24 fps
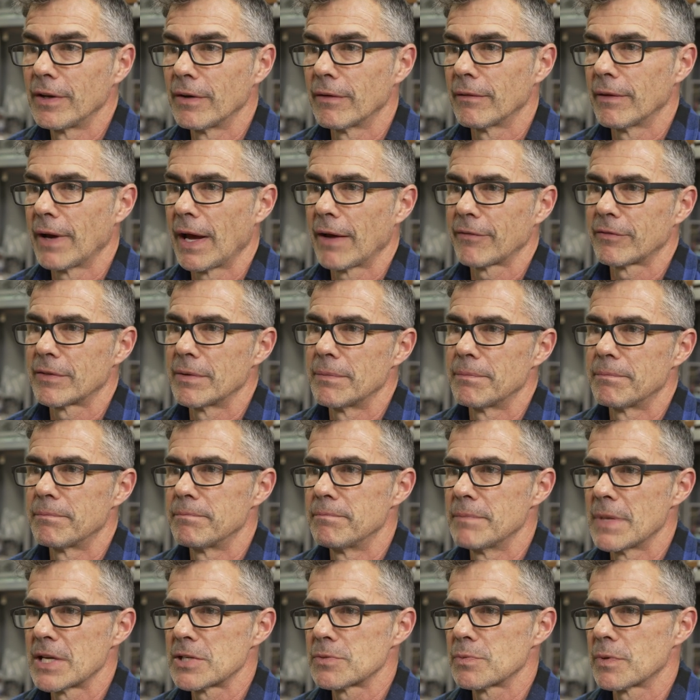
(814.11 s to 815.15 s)
You don't have to
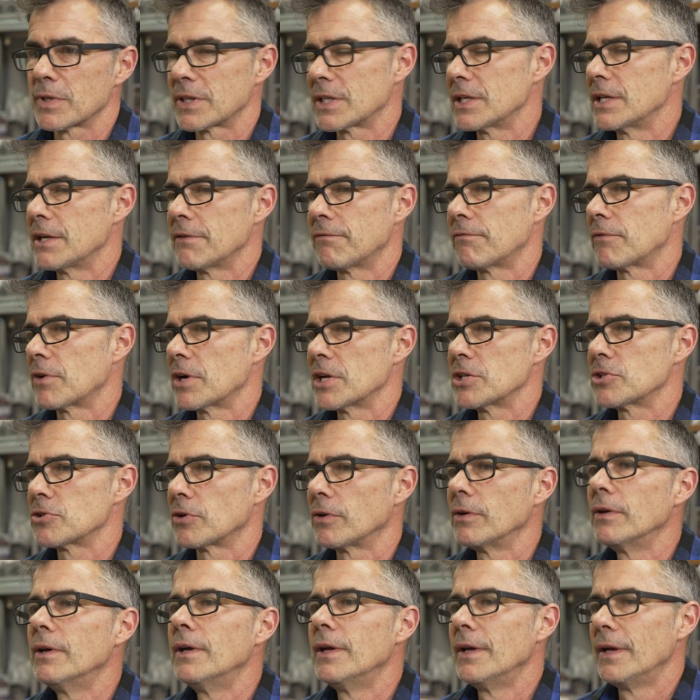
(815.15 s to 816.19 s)
mess with the
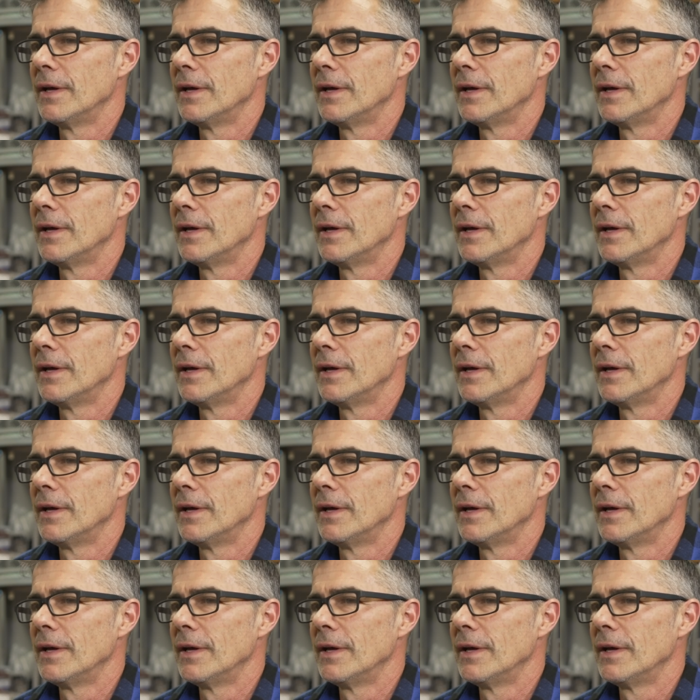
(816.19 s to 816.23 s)
differential.